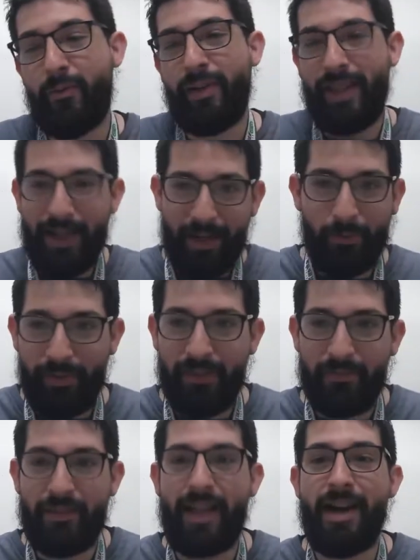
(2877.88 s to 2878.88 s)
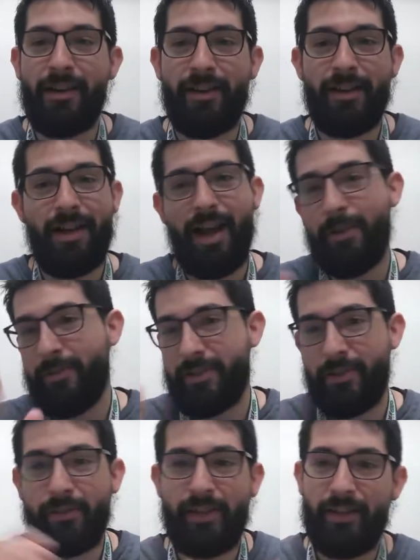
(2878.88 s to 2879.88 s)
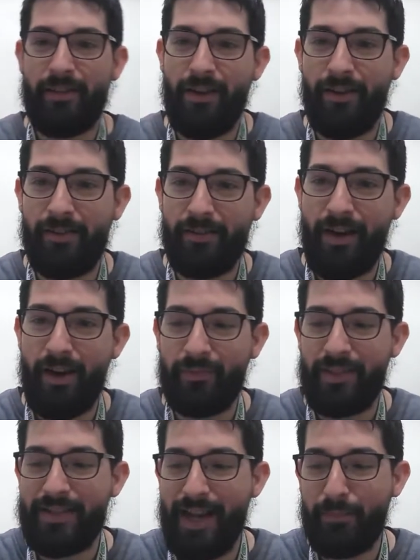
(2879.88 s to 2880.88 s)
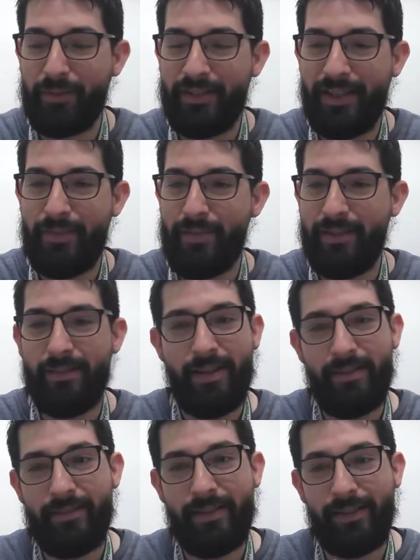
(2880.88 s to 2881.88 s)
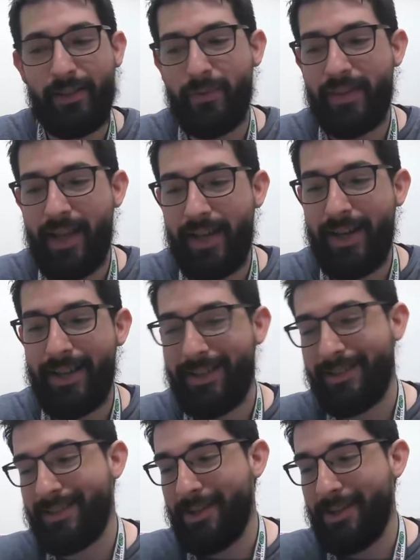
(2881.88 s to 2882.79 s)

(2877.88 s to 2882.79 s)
But when they got relieved of that area, I was already gone off the sniper team and dealing with headache.